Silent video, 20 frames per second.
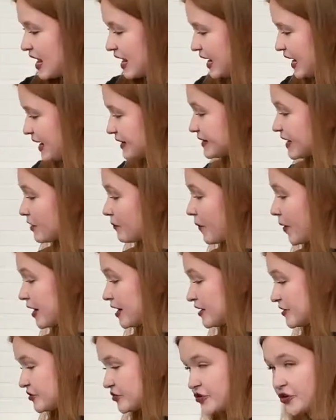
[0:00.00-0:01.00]
And I
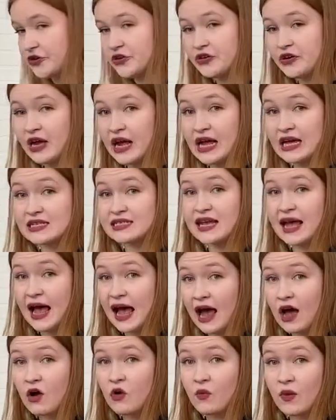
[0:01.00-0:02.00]
wanted to show you guys
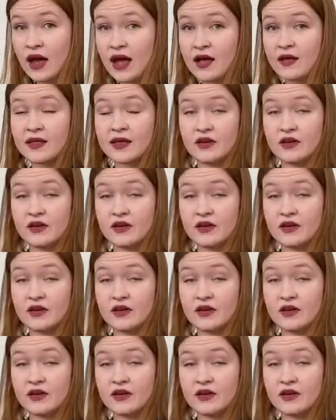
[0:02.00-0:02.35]
how well